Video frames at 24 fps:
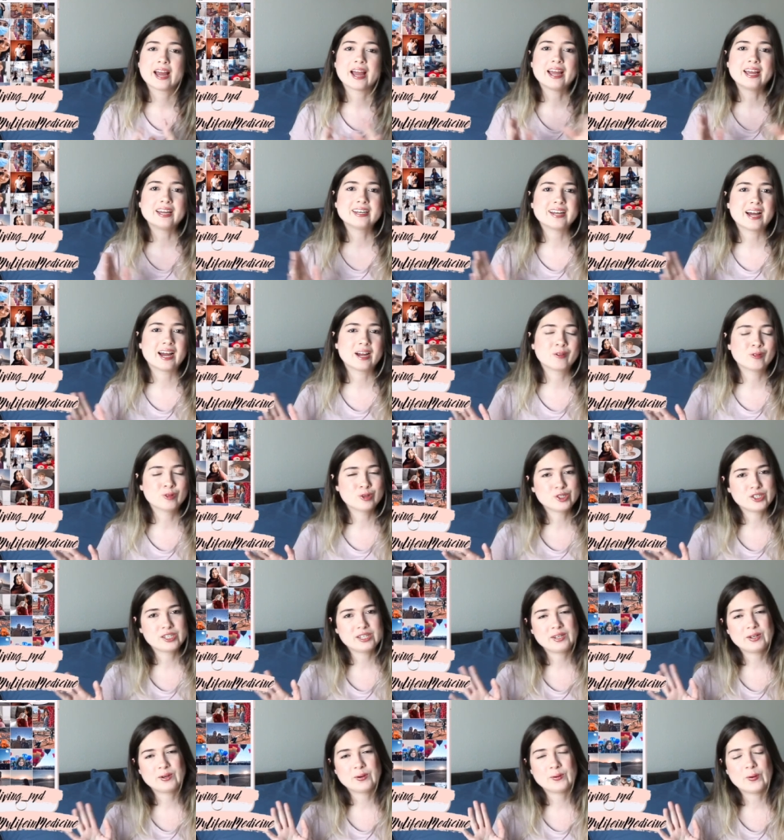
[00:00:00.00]
And I will
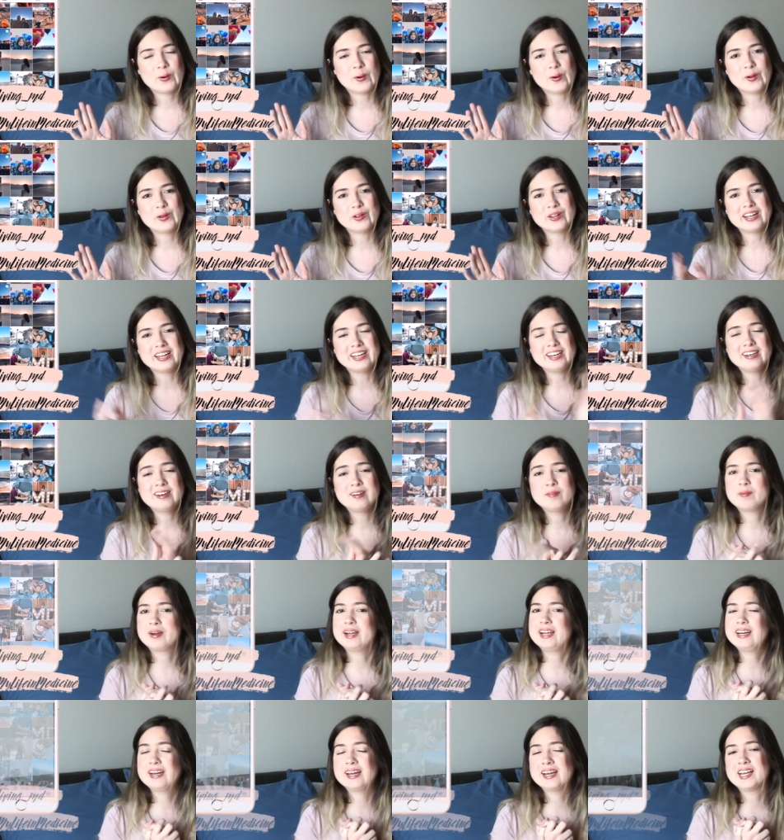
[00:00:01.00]
see you all in
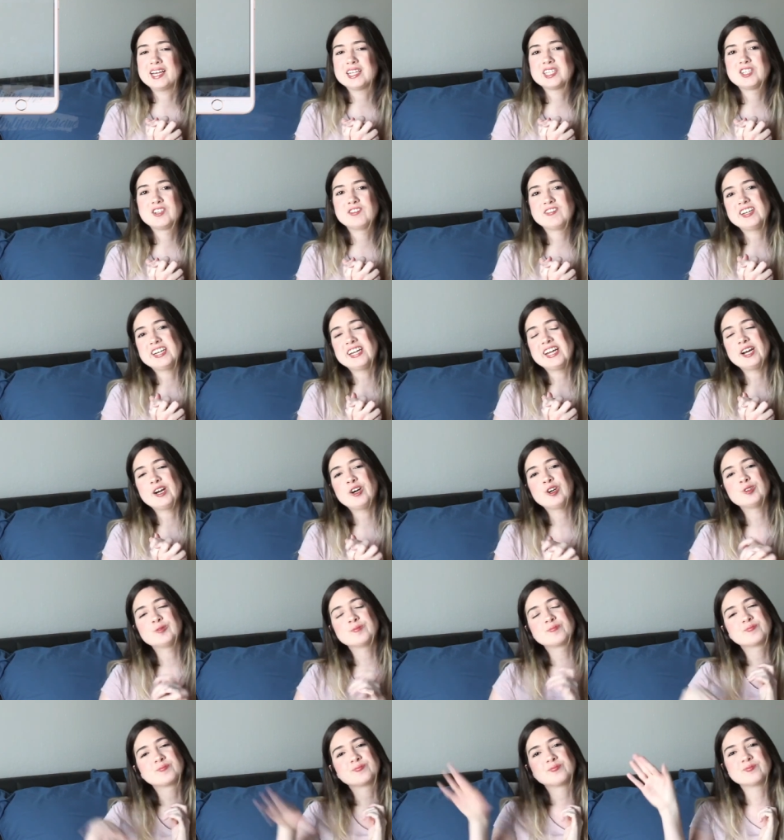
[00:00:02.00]
my next video.
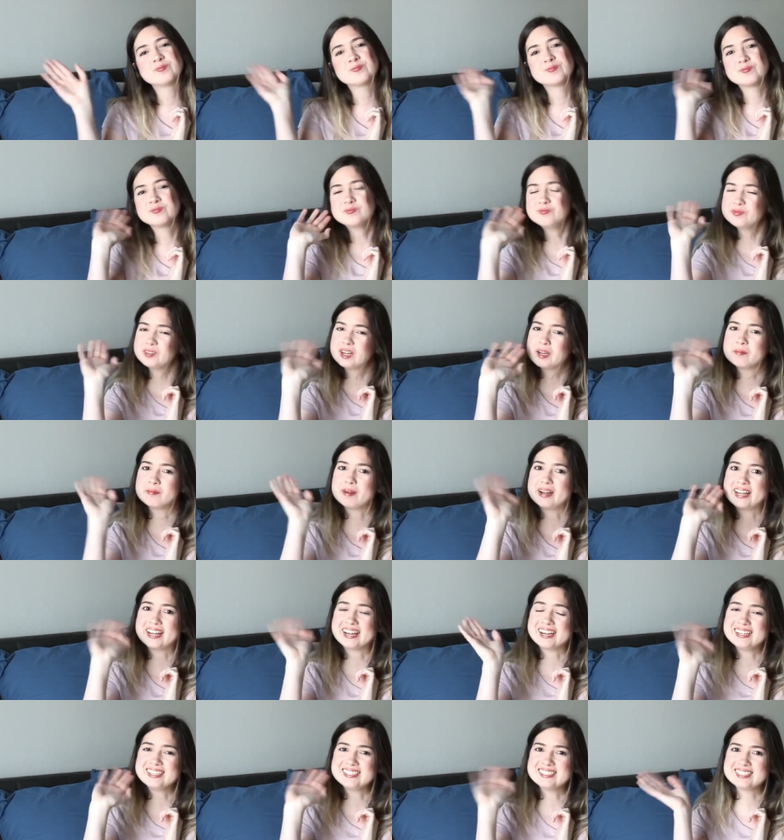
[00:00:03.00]
Bye,
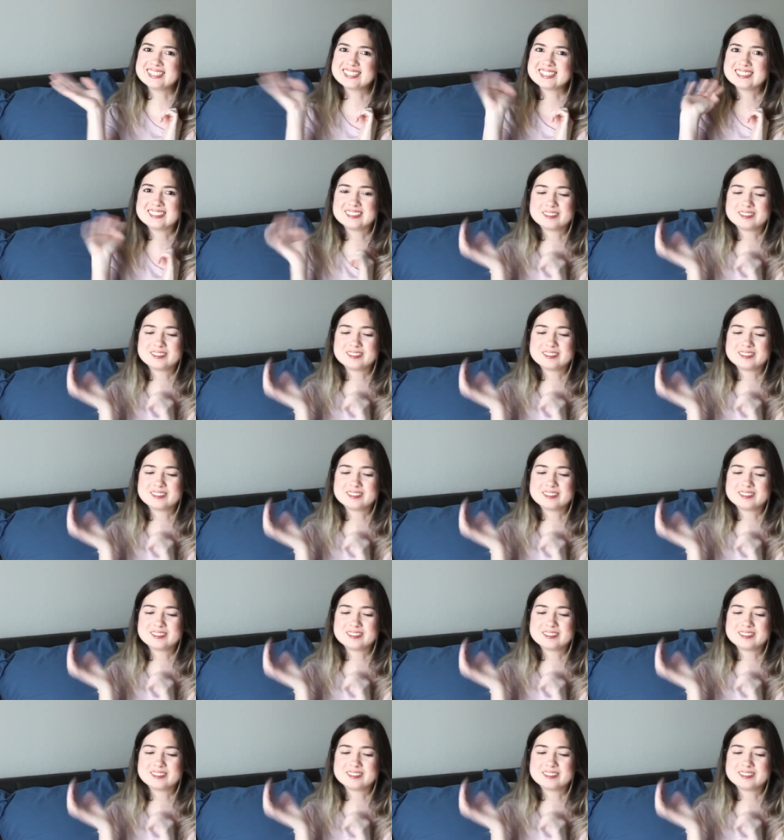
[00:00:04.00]
guys.